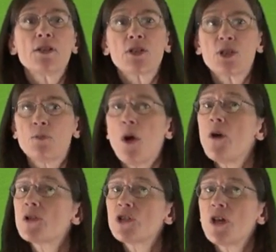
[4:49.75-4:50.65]

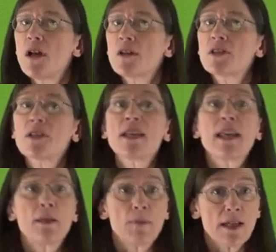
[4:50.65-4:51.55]
Small chunks
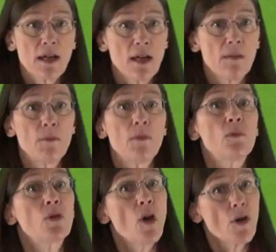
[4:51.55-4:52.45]
can become
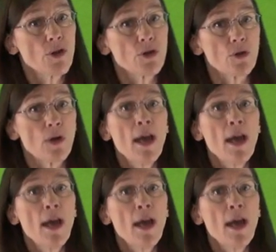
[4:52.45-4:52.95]
larger,